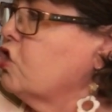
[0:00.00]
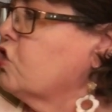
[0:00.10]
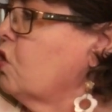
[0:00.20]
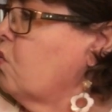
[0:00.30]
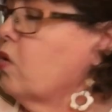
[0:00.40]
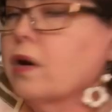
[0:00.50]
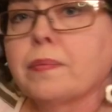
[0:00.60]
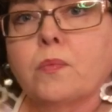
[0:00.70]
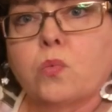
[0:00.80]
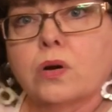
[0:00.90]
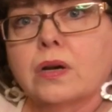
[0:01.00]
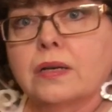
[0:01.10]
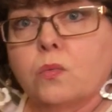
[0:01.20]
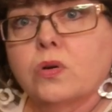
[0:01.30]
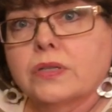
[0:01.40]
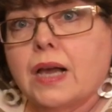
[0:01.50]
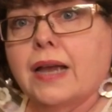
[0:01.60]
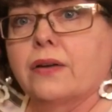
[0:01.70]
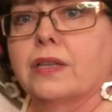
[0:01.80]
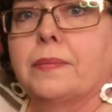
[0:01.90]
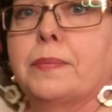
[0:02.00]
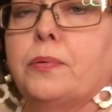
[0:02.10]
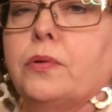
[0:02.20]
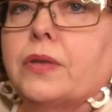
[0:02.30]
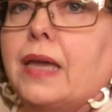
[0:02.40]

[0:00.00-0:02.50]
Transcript: So we're tired. Let me pull the